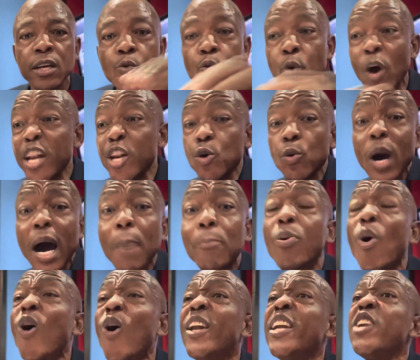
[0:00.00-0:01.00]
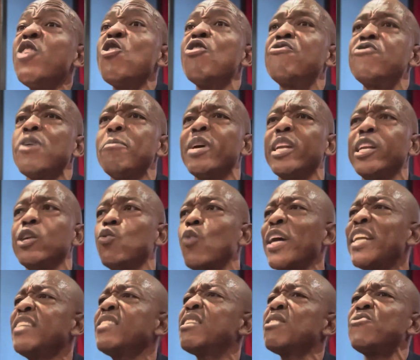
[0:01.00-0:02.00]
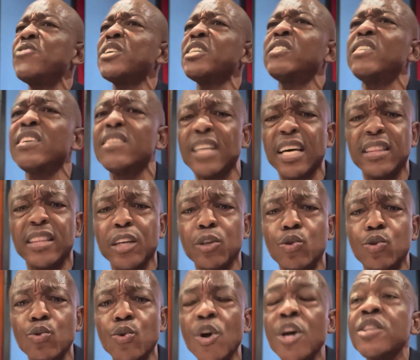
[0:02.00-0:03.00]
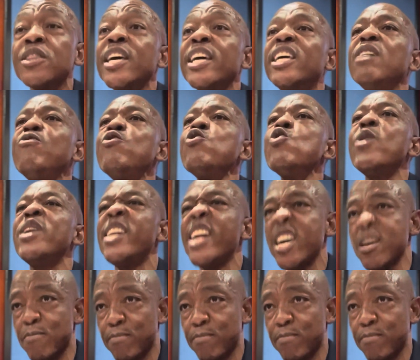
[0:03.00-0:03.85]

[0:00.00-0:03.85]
When you are born in your family, what is the first thing that they do? They give you a name.